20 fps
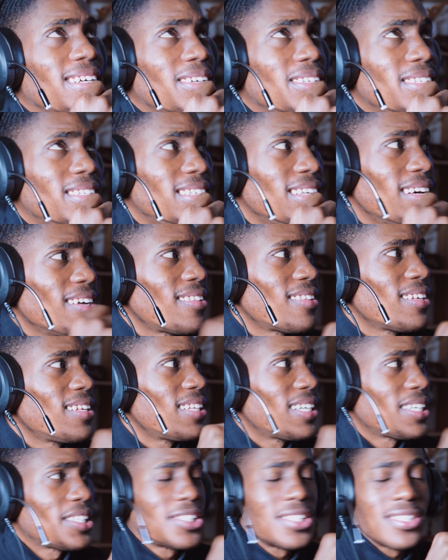nothing
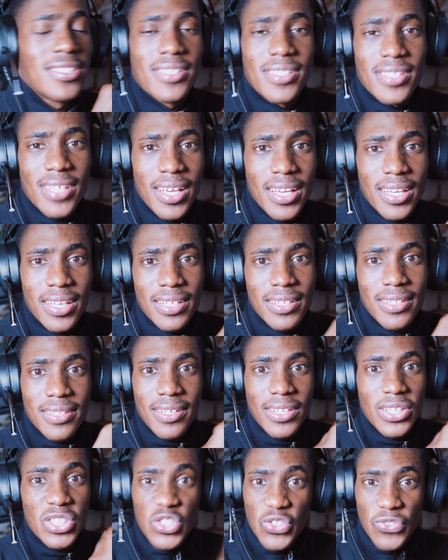that she's saying
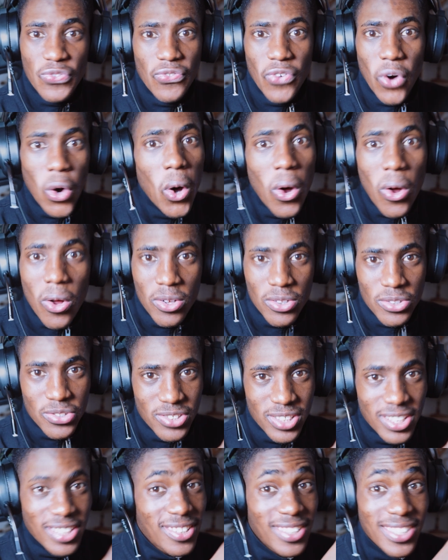is
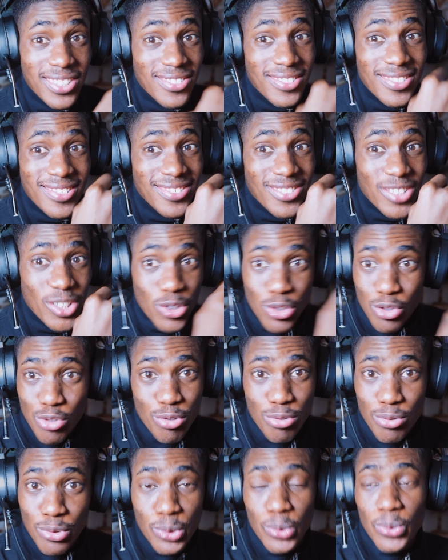false. It is the
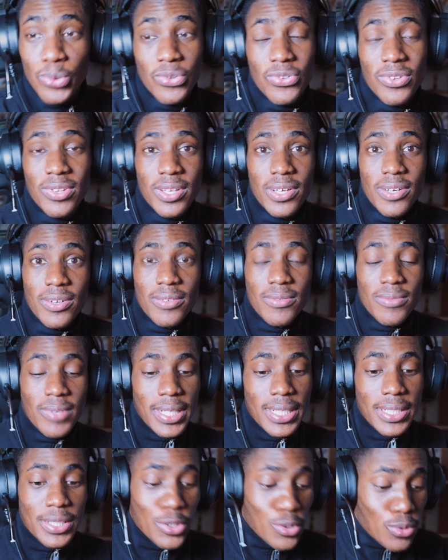truth,
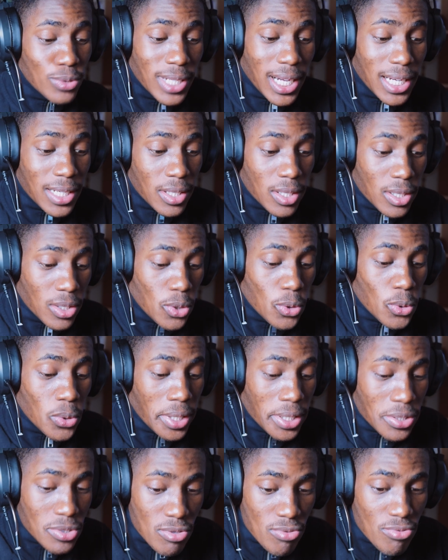right? You gotta go
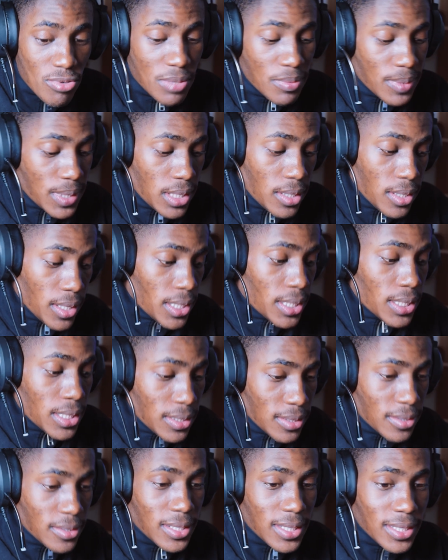extremely hard
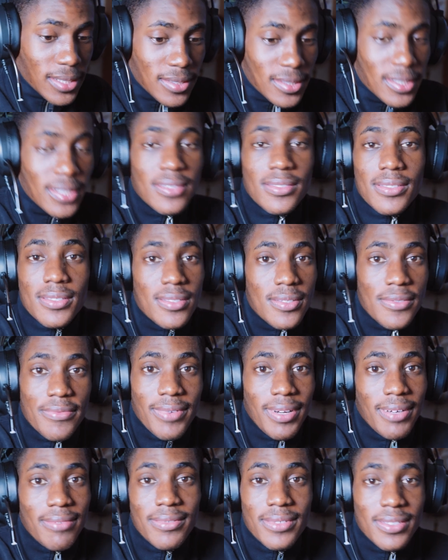in the United States to
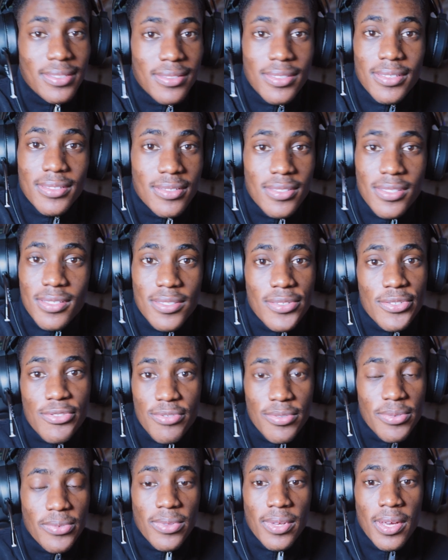survive. It's just the
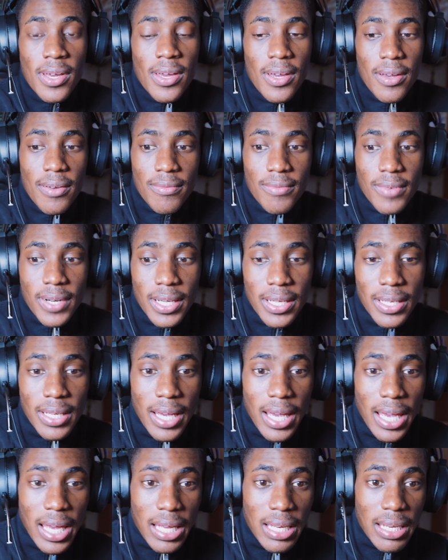truth,
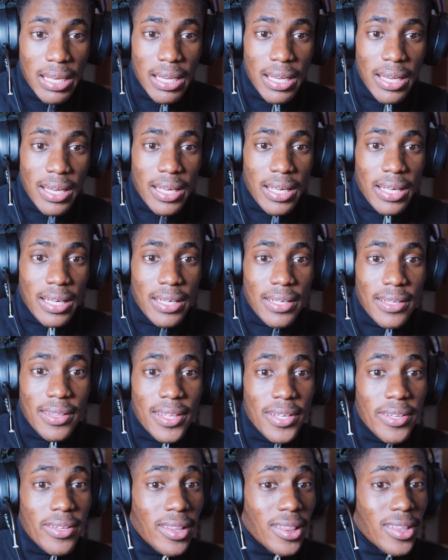right? And
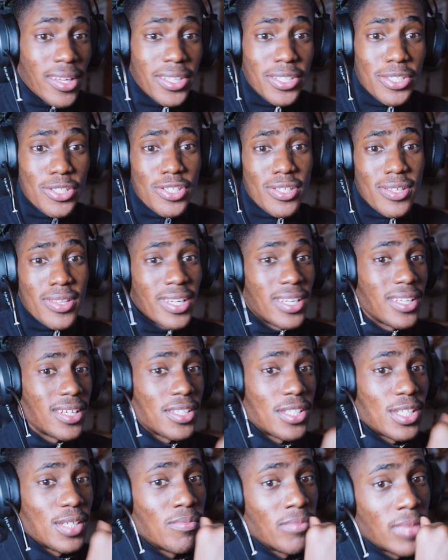the lunch thing
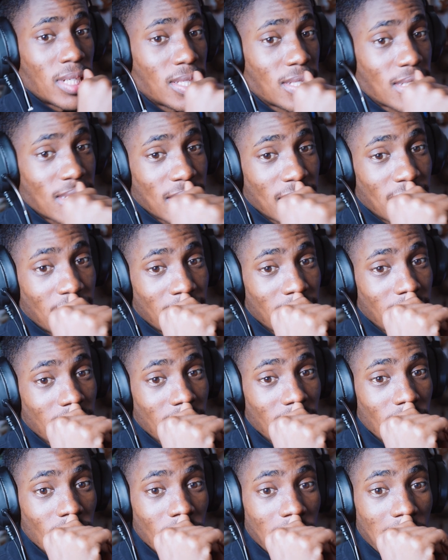that she mentioned, like
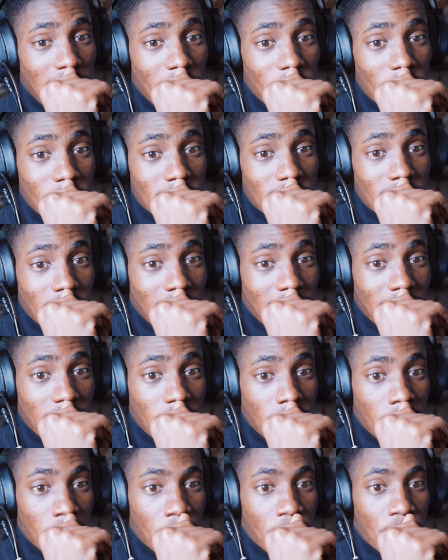3 hours, like